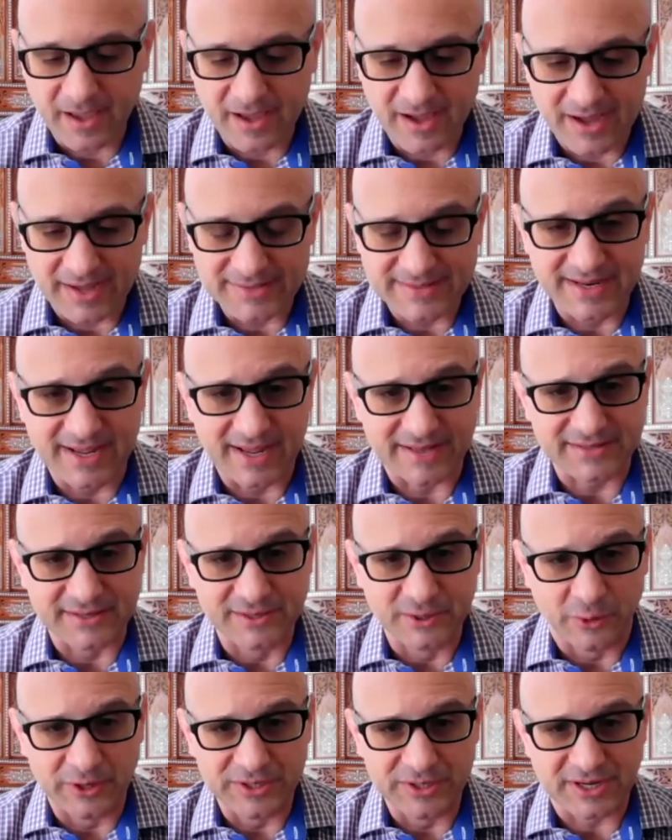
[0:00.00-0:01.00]
uh, to get to
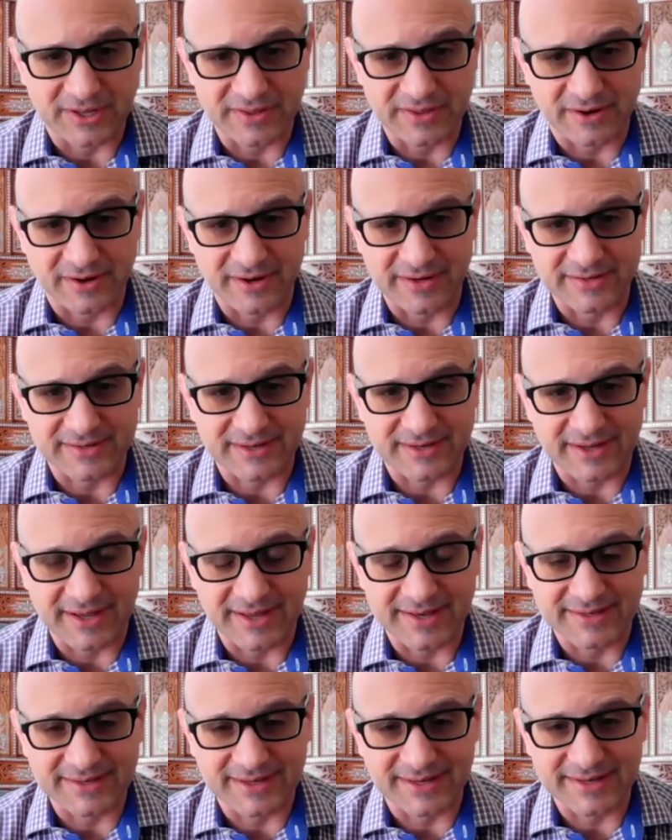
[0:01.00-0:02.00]
know each other and to,
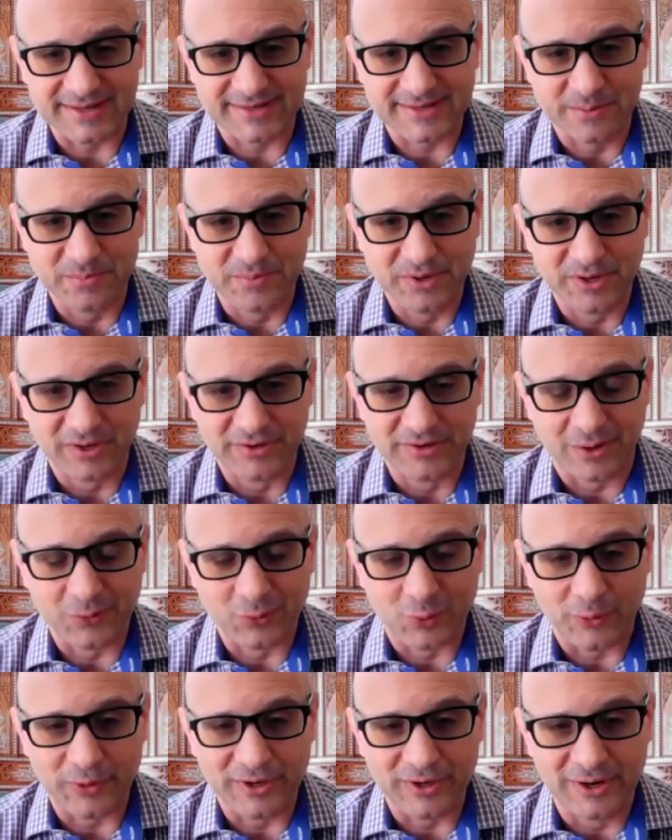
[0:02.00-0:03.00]
and to, to build
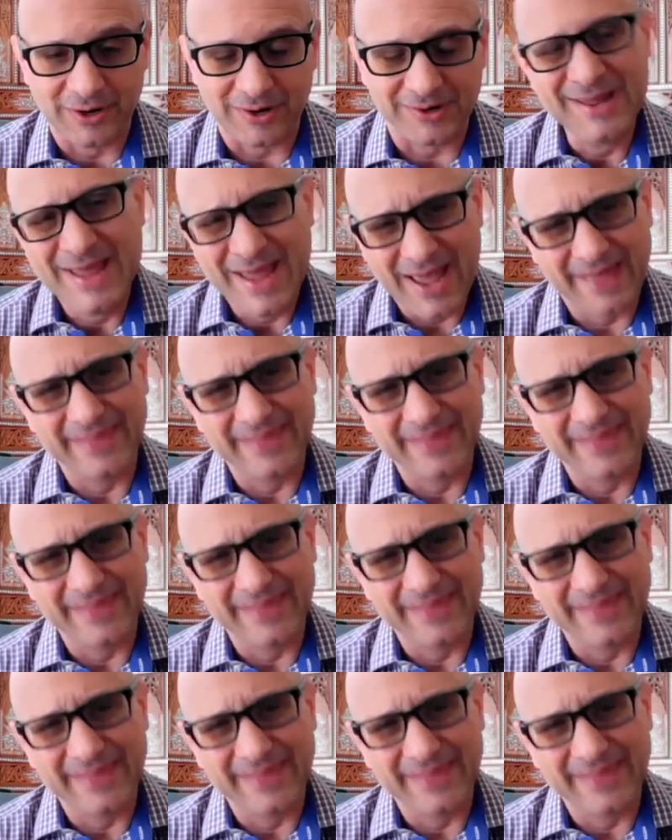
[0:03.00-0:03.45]
on what we know.